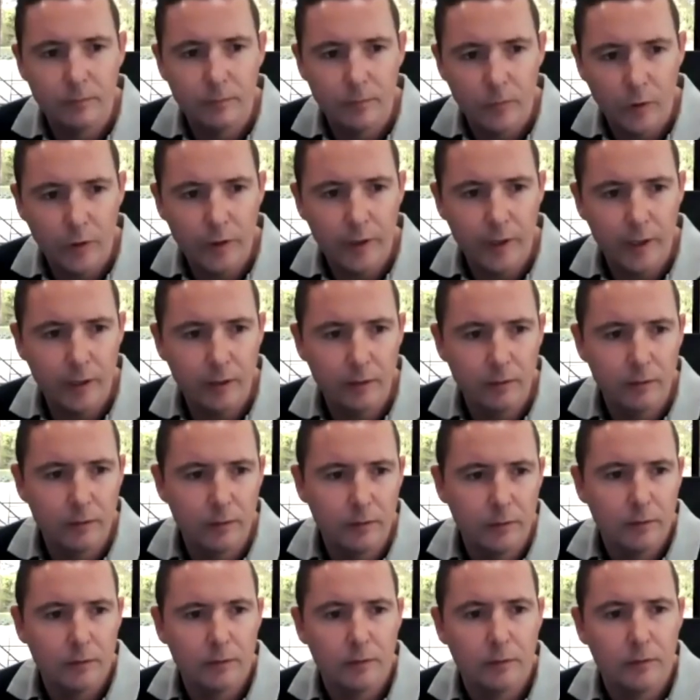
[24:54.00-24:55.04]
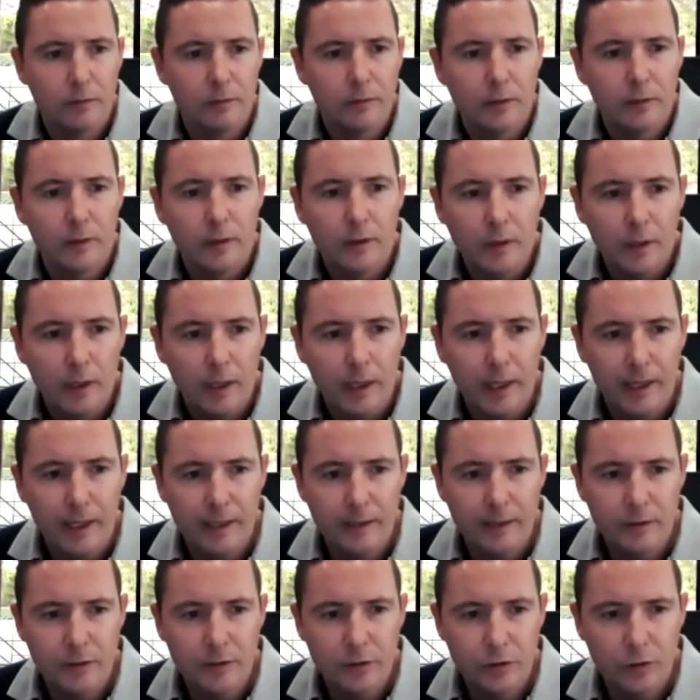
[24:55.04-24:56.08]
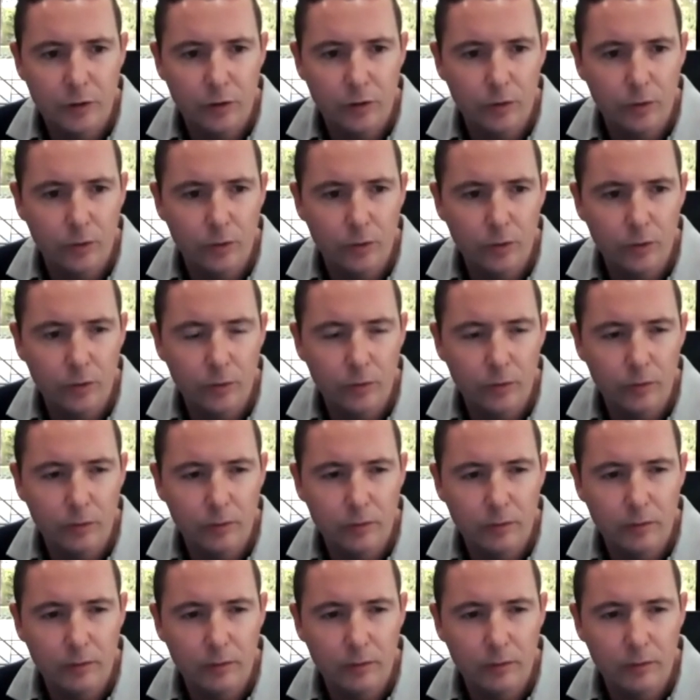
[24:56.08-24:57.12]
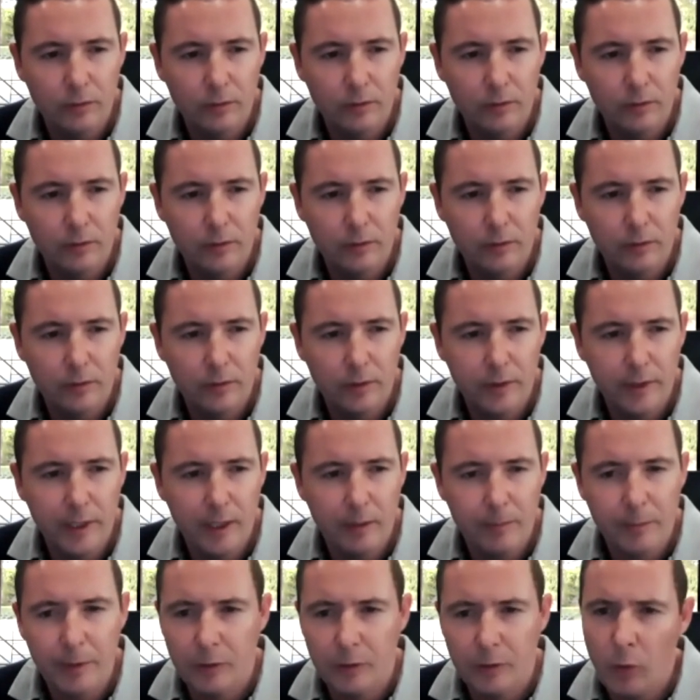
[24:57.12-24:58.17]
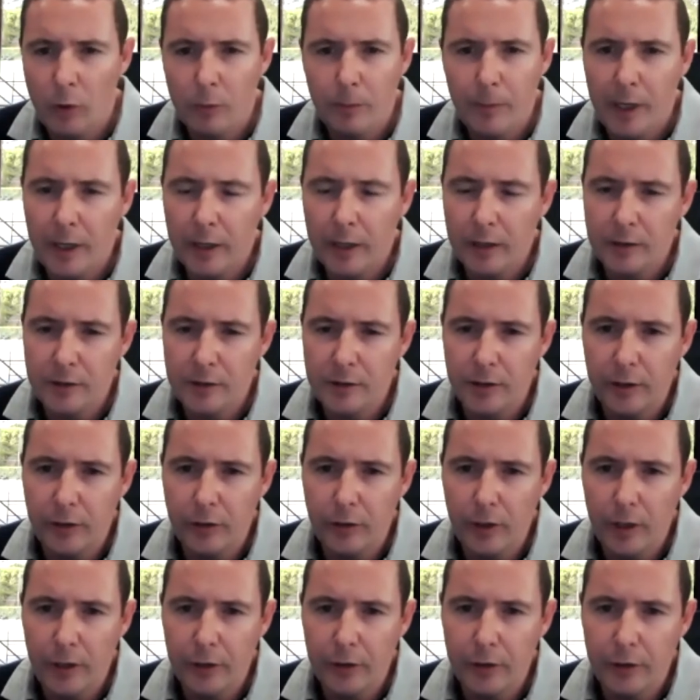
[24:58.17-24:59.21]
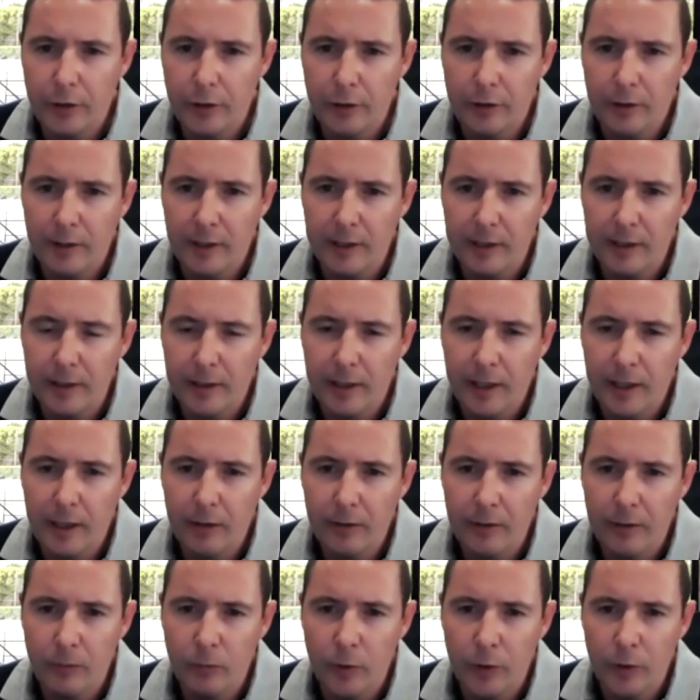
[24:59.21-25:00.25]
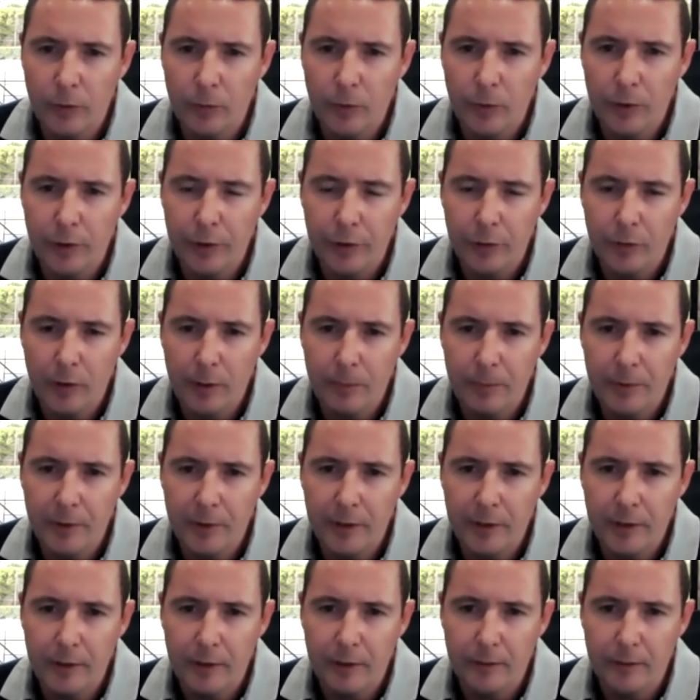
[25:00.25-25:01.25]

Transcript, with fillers: okay and so yeah, I mean, what markets are you are you currently in now? Then where where do you operate?